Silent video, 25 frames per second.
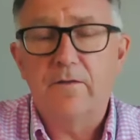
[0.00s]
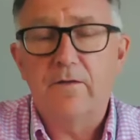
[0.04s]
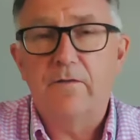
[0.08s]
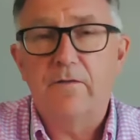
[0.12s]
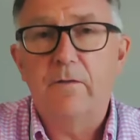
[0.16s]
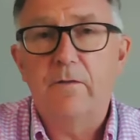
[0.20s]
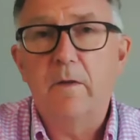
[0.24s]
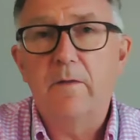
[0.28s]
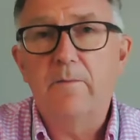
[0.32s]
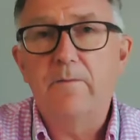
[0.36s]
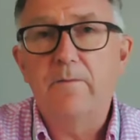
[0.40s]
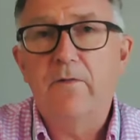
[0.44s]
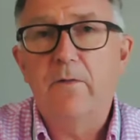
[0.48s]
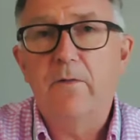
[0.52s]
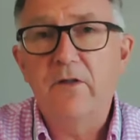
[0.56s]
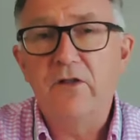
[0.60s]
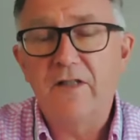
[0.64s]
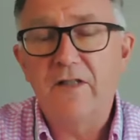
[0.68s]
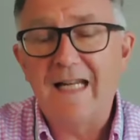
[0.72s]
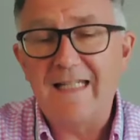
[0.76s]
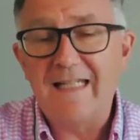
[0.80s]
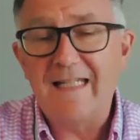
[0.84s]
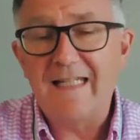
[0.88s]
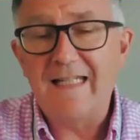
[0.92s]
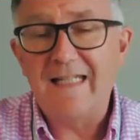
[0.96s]
From a
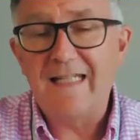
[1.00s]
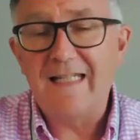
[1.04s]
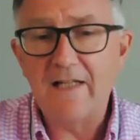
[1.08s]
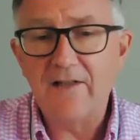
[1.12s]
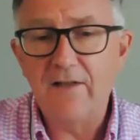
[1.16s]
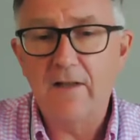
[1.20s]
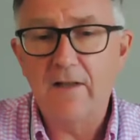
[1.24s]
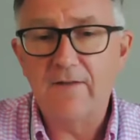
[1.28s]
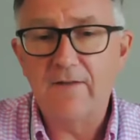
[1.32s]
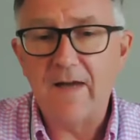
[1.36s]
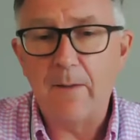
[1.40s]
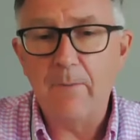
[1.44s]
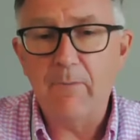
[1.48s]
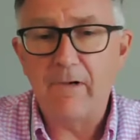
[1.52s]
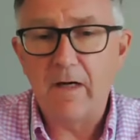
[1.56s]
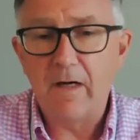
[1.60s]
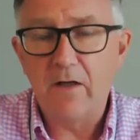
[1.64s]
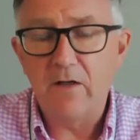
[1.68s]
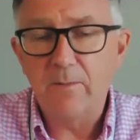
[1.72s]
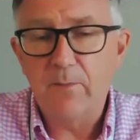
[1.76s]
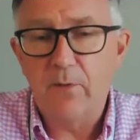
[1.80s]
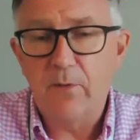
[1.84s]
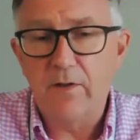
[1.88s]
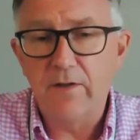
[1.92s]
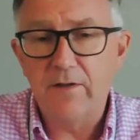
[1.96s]
genetic testing of
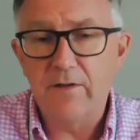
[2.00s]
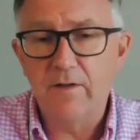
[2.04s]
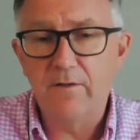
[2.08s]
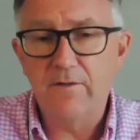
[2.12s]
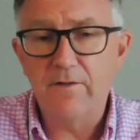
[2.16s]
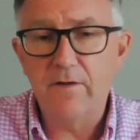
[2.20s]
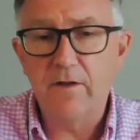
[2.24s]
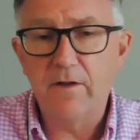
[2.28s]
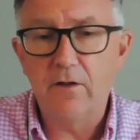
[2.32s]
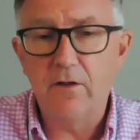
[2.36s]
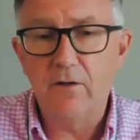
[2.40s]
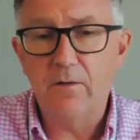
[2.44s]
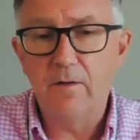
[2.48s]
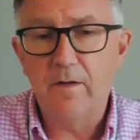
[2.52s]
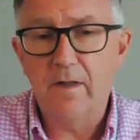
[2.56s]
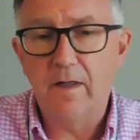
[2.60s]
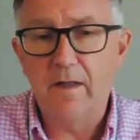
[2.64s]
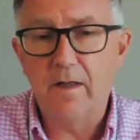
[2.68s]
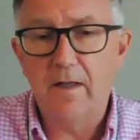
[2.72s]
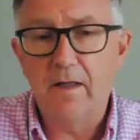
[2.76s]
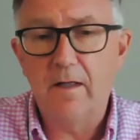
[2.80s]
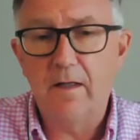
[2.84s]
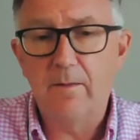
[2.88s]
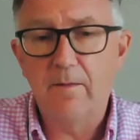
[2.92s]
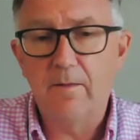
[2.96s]
embryos point of view,
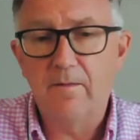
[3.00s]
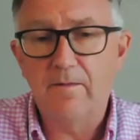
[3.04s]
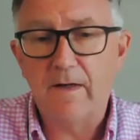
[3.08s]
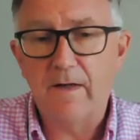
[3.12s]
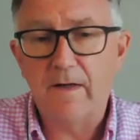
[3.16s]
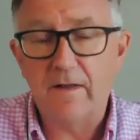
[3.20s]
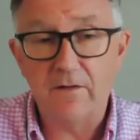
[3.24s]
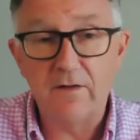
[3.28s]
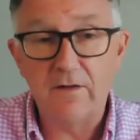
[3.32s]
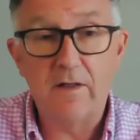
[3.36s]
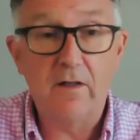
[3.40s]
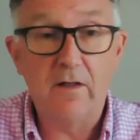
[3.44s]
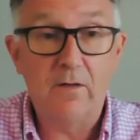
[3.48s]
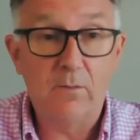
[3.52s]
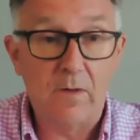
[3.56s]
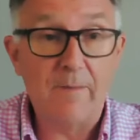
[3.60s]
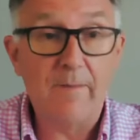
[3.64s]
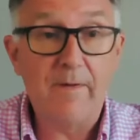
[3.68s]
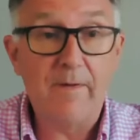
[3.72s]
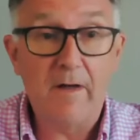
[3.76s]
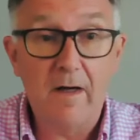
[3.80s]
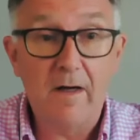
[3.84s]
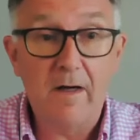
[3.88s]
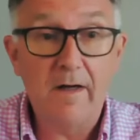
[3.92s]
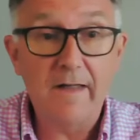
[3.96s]
in fact, I was in a
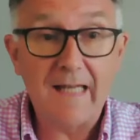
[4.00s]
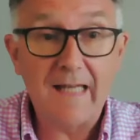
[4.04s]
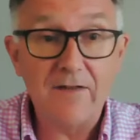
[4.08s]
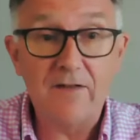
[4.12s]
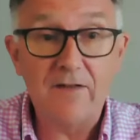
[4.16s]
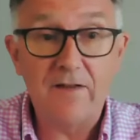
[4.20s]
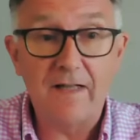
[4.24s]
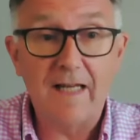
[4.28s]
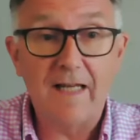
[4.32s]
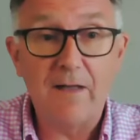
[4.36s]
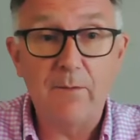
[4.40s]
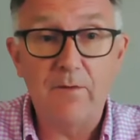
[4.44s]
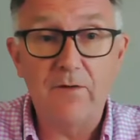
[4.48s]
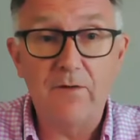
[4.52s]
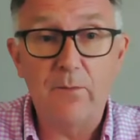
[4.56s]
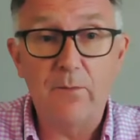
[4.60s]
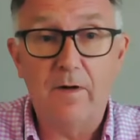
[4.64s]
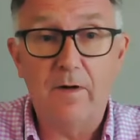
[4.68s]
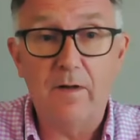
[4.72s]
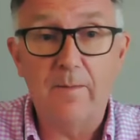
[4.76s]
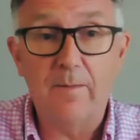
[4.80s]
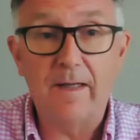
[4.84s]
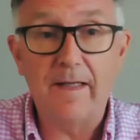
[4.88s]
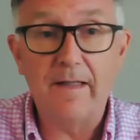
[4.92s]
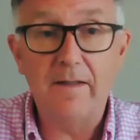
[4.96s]
webinar yesterday with
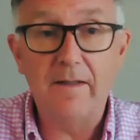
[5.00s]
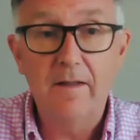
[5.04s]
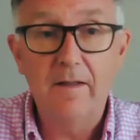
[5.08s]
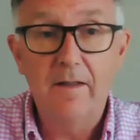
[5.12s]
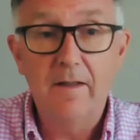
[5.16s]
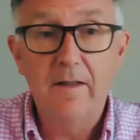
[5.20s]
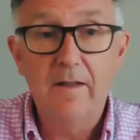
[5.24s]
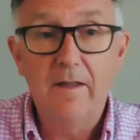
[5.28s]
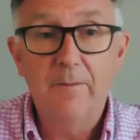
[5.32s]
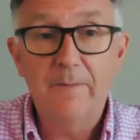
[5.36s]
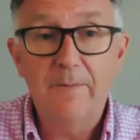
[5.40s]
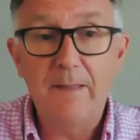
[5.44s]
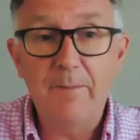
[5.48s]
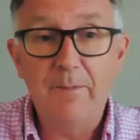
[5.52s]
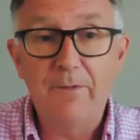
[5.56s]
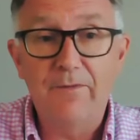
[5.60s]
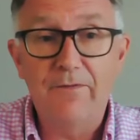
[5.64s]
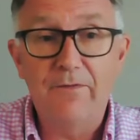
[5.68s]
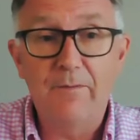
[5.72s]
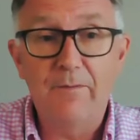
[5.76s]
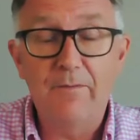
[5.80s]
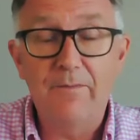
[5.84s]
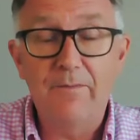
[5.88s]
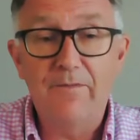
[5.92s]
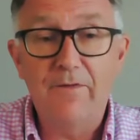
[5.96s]
one of the main people
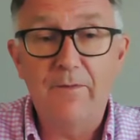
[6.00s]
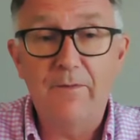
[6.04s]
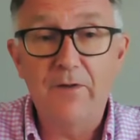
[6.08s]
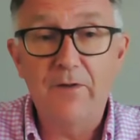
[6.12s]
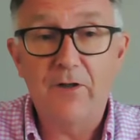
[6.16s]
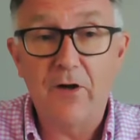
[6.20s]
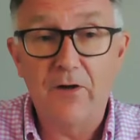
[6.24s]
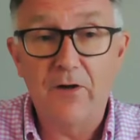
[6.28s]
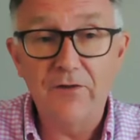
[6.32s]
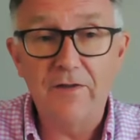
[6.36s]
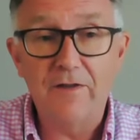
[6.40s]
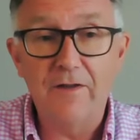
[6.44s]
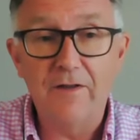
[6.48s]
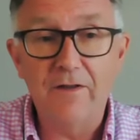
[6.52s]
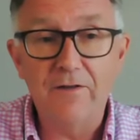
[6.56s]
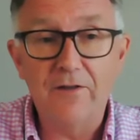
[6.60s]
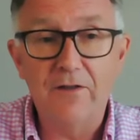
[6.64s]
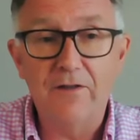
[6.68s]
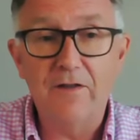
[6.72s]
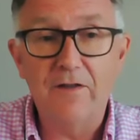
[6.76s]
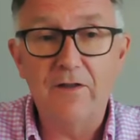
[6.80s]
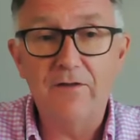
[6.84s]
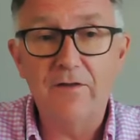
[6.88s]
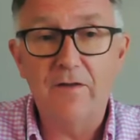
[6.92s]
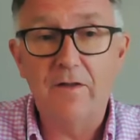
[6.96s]
from the continent
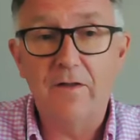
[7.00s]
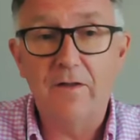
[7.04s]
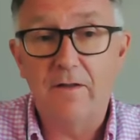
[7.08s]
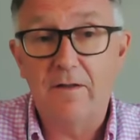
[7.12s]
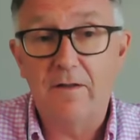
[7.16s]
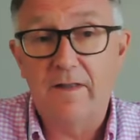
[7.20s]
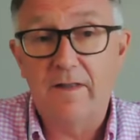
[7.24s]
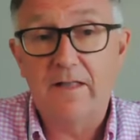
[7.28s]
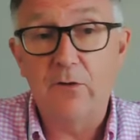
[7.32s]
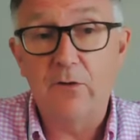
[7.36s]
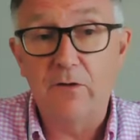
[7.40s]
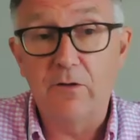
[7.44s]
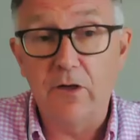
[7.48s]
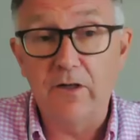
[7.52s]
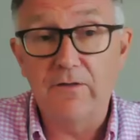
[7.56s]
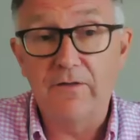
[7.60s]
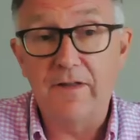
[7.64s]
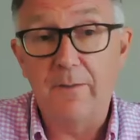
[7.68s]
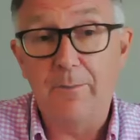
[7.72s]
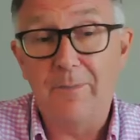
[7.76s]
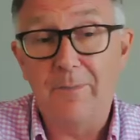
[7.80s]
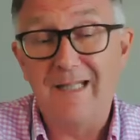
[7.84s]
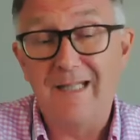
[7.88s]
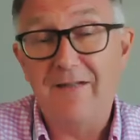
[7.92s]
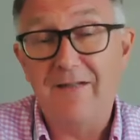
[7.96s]
who they do a lot of
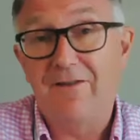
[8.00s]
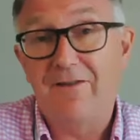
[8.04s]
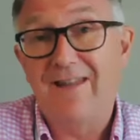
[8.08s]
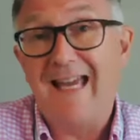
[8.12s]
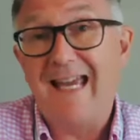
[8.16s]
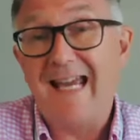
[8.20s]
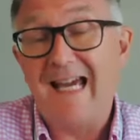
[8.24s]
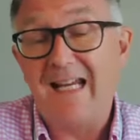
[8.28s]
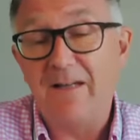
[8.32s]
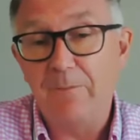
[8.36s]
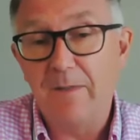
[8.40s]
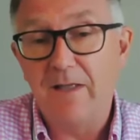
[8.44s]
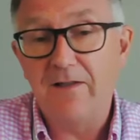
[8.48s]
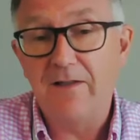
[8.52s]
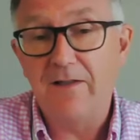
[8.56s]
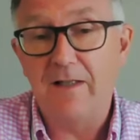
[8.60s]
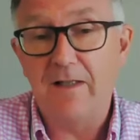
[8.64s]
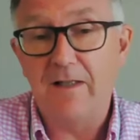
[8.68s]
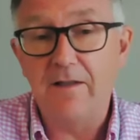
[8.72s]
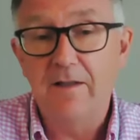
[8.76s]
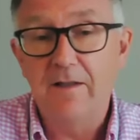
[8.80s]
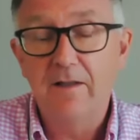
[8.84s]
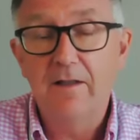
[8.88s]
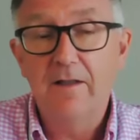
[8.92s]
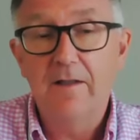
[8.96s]
it, but even they
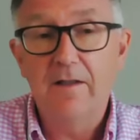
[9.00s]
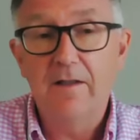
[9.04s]
admitted